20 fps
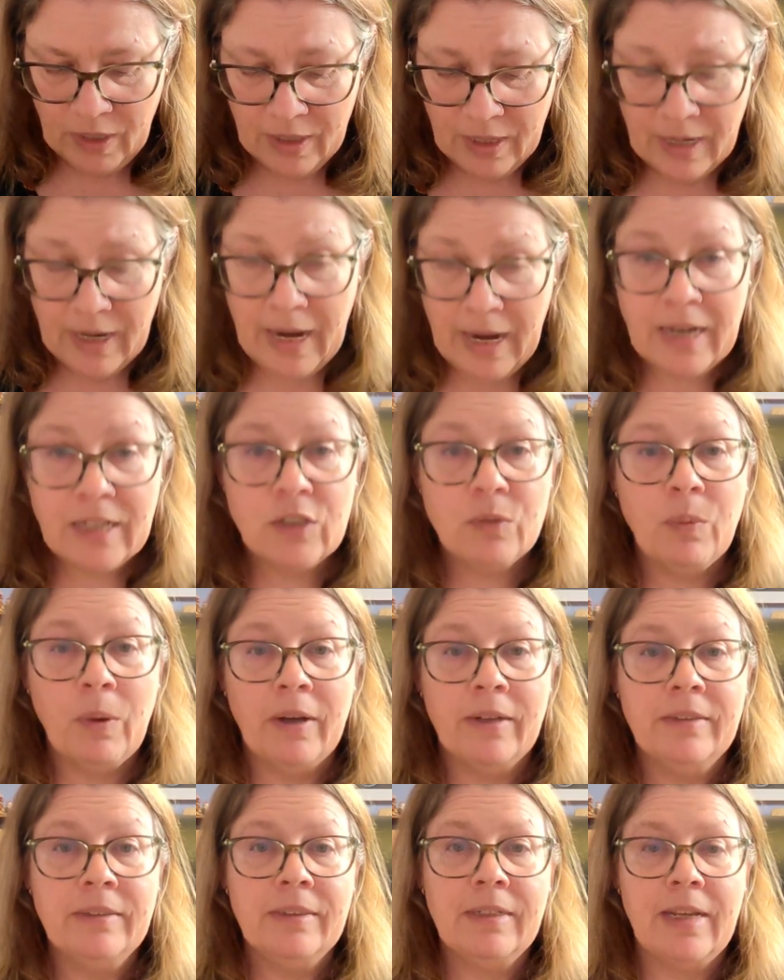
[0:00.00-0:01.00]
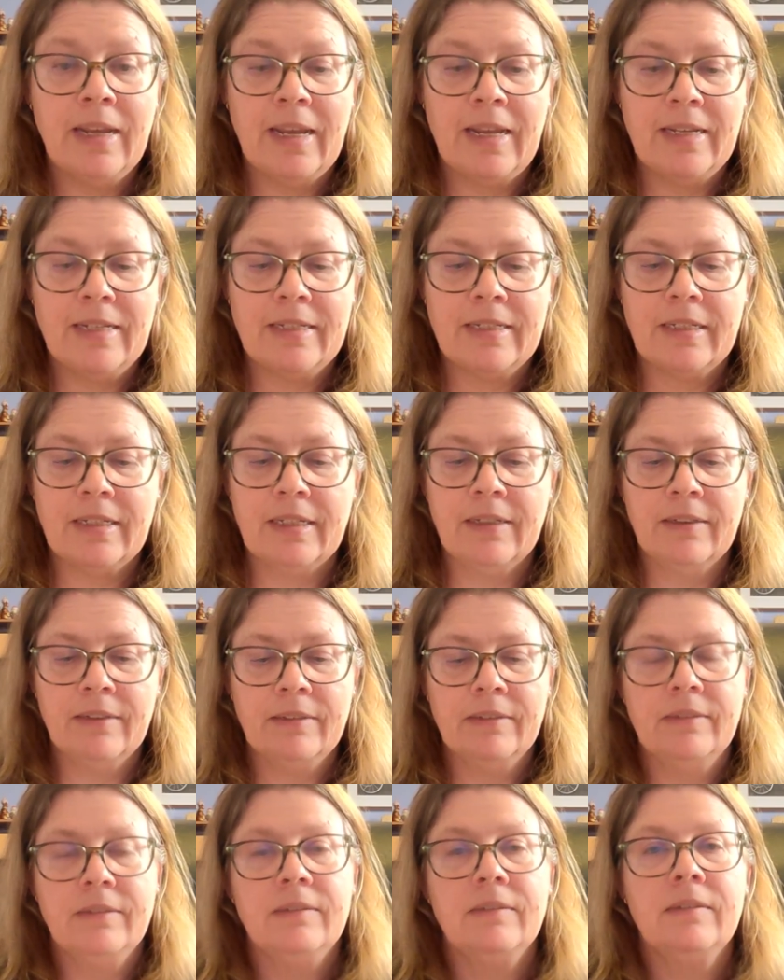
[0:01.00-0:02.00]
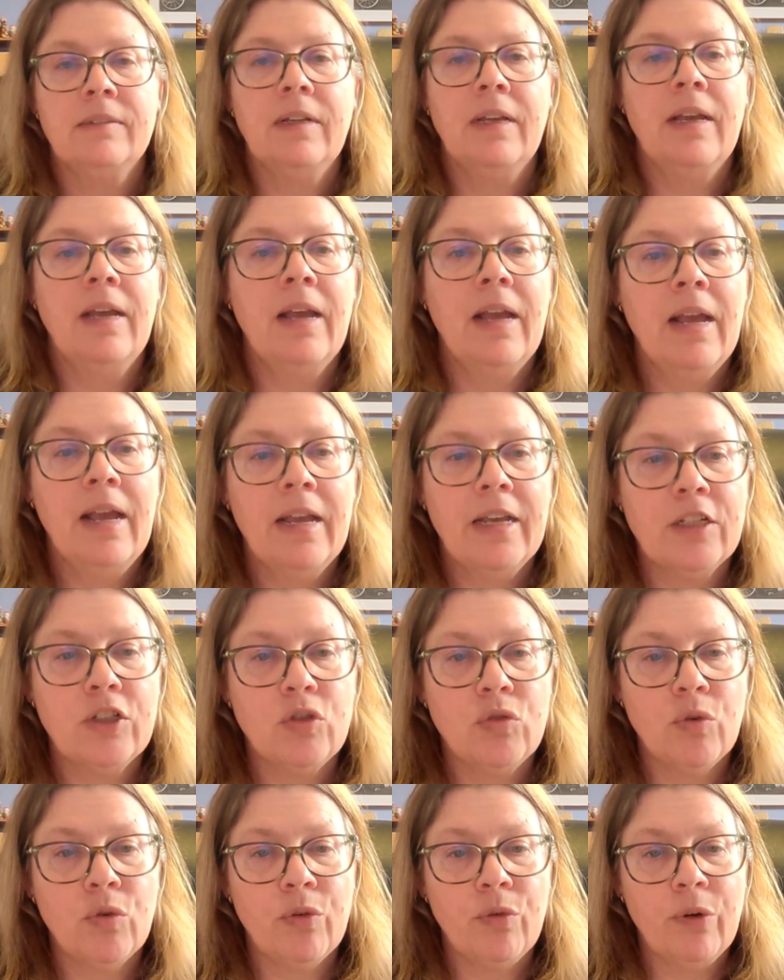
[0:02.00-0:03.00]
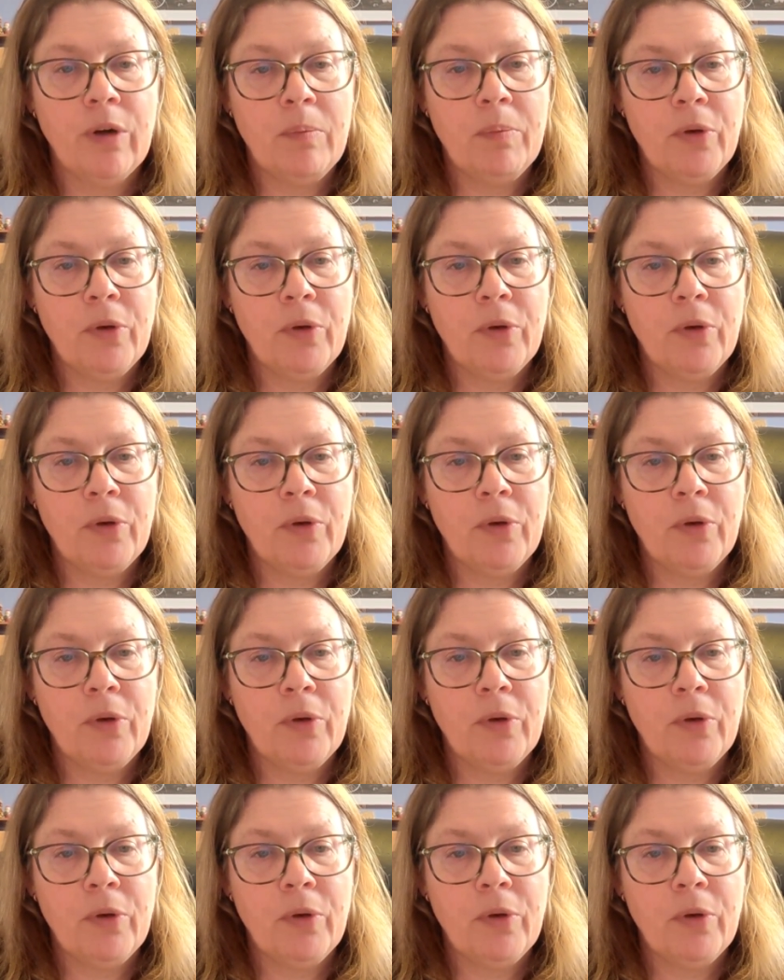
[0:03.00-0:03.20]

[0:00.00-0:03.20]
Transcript: next one is Extraordinary